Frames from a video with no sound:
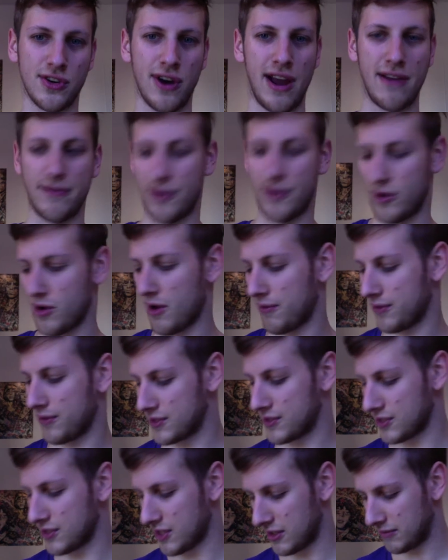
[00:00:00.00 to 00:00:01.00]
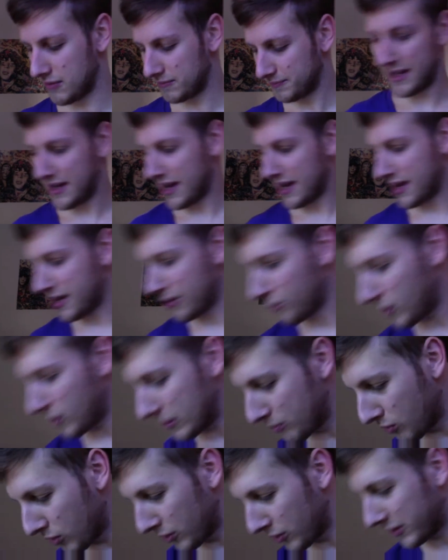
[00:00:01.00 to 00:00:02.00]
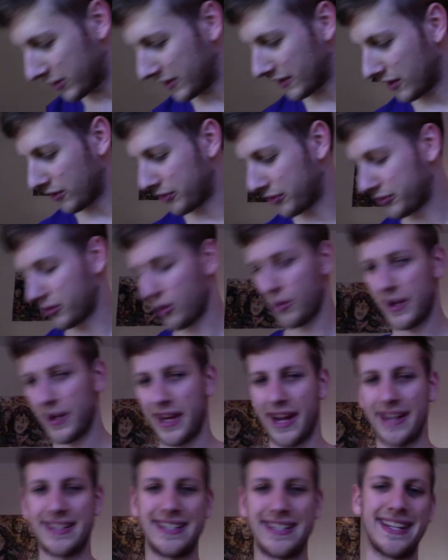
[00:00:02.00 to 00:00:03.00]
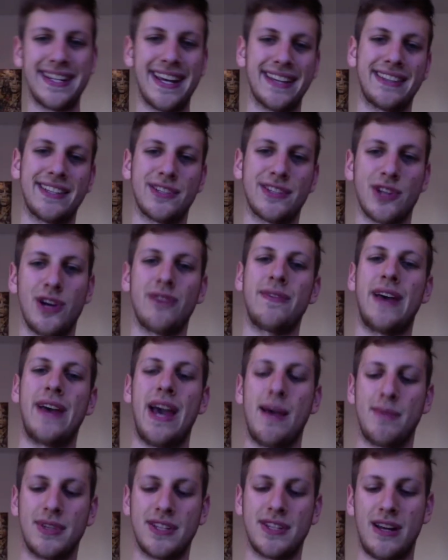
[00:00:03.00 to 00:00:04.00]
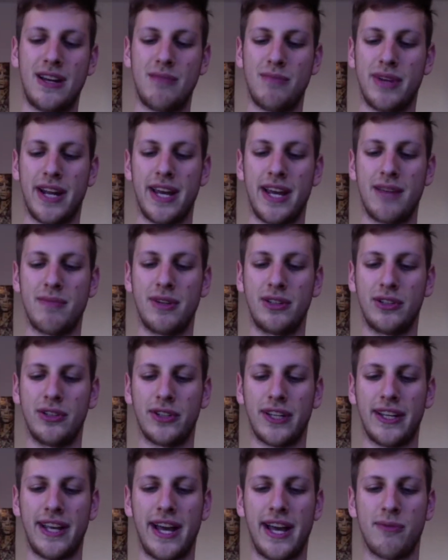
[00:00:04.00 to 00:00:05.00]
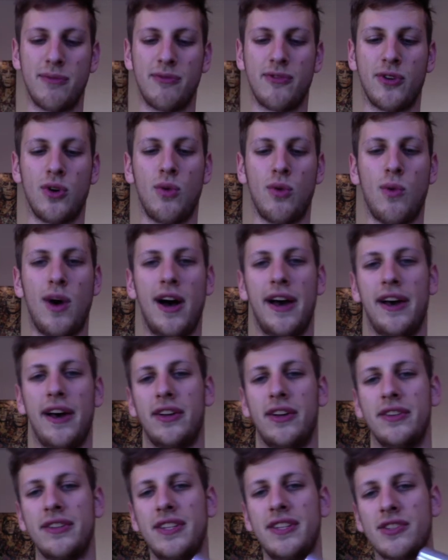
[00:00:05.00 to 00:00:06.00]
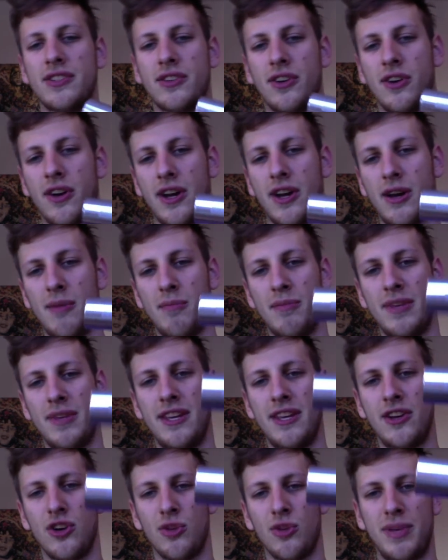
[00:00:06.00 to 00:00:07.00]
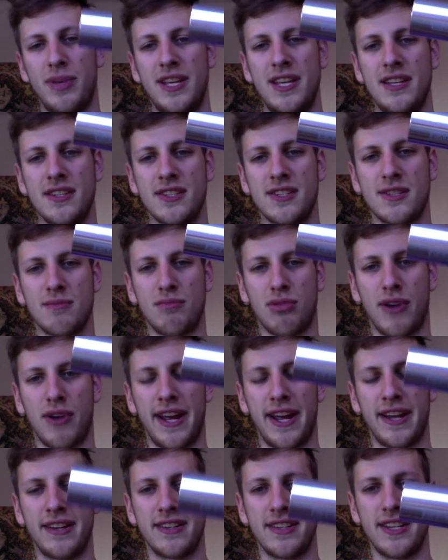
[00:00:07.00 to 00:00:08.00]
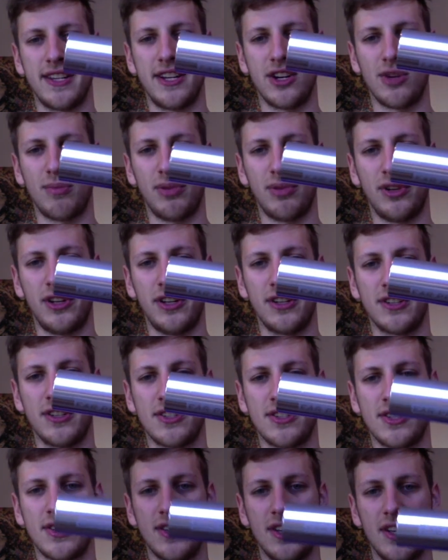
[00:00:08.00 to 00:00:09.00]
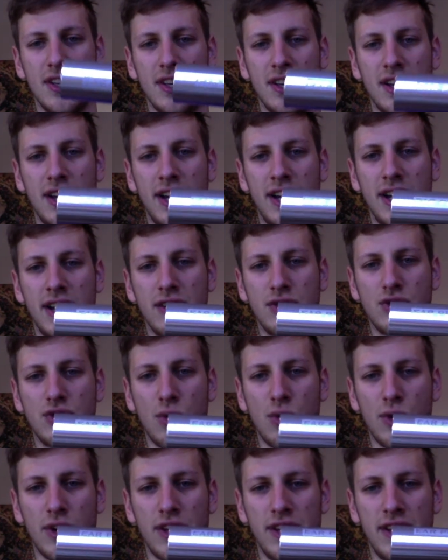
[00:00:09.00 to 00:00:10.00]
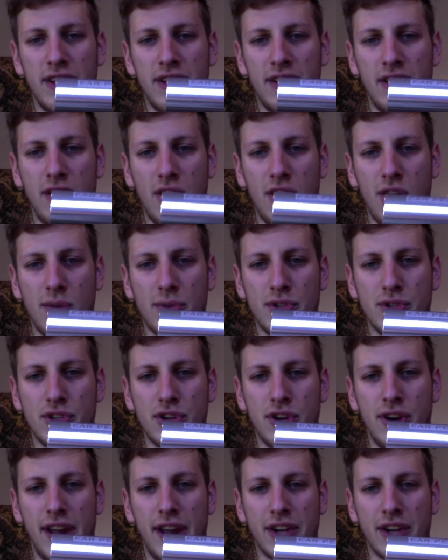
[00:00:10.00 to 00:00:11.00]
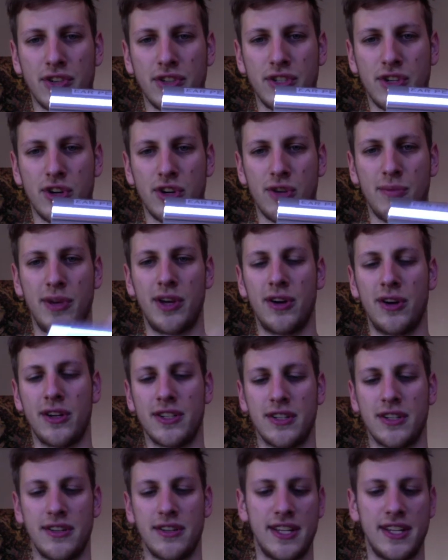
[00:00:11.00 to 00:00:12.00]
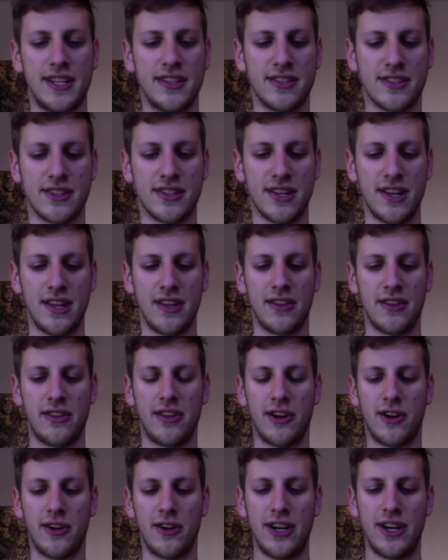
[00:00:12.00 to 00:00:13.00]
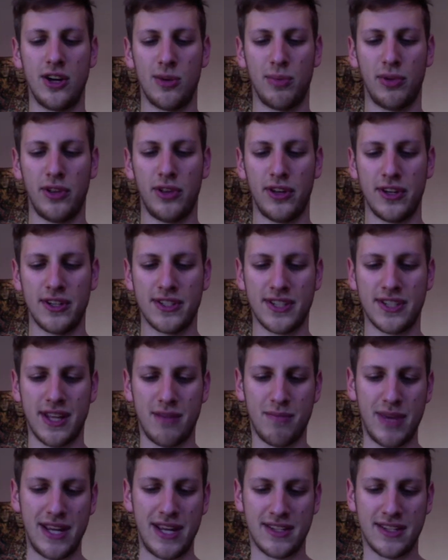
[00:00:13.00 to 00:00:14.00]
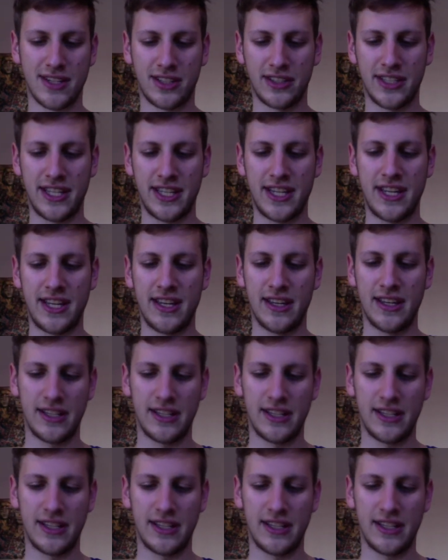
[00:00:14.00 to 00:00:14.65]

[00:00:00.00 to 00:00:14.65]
iPhone off the sun. One more thing that I'll throw in, I didn't get this off Amazon, but I had been looking at them for a while. These are Earpiece brand earplugs. Jordan Harbinger actually turned me on to these. They're earplugs, and basically,